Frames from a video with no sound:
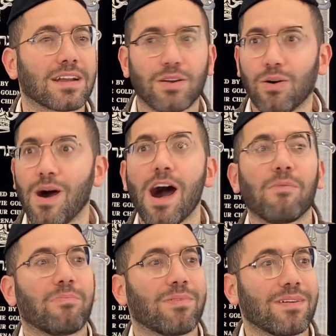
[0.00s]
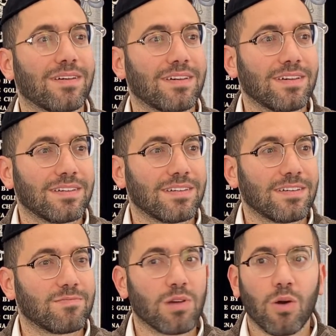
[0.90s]
grow up.
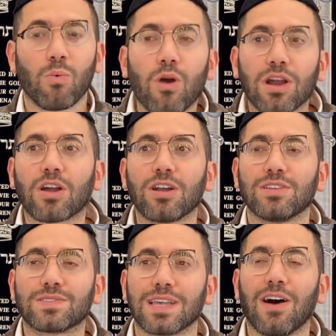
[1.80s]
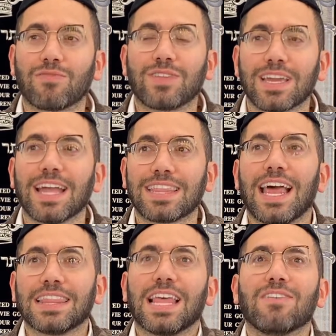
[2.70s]
Work on yourself to get to
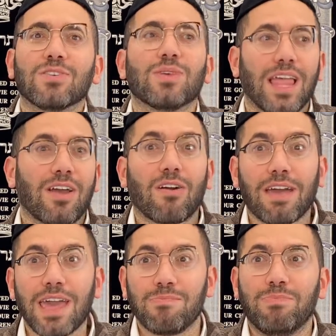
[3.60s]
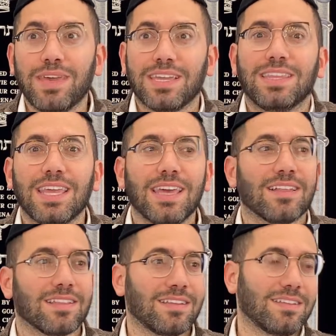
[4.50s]
that level where, like, okay, big
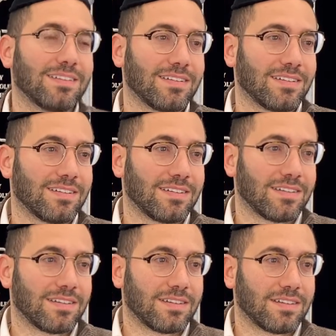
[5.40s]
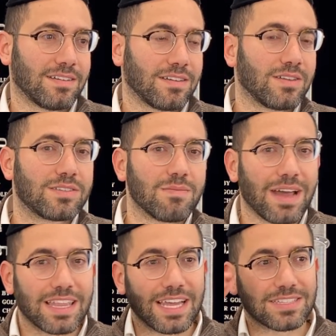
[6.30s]
deal. You see
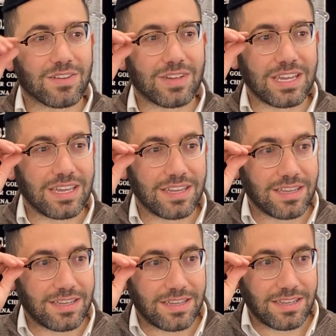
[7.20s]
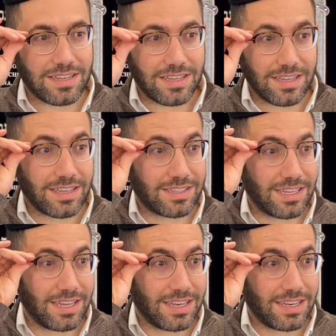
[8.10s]
my glaze over here? You
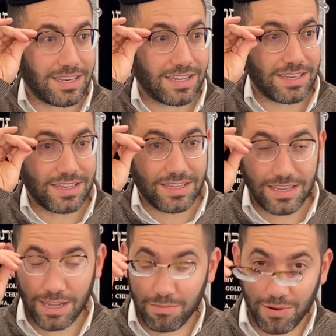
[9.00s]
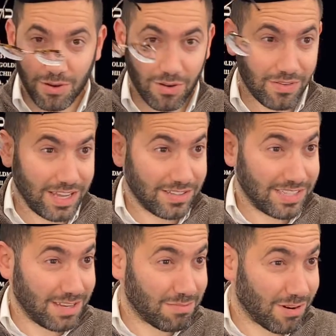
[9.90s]
see it? It broke over here. You
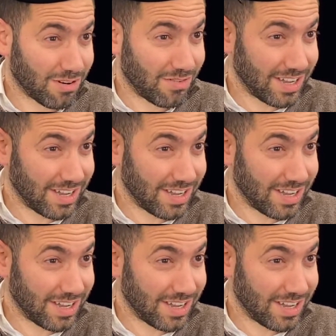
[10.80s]
see it broke over